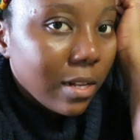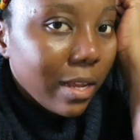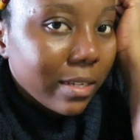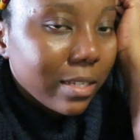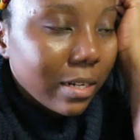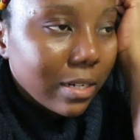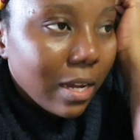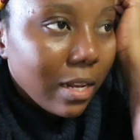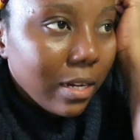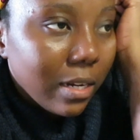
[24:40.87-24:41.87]
like saying
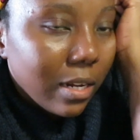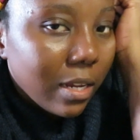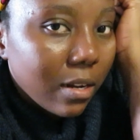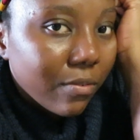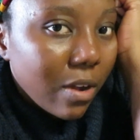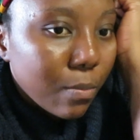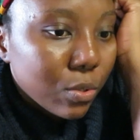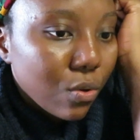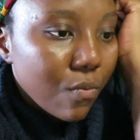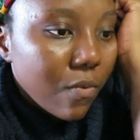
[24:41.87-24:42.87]
and I've come
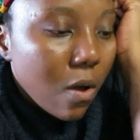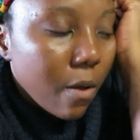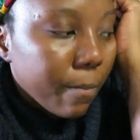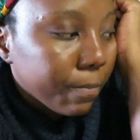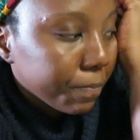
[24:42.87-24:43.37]
so far.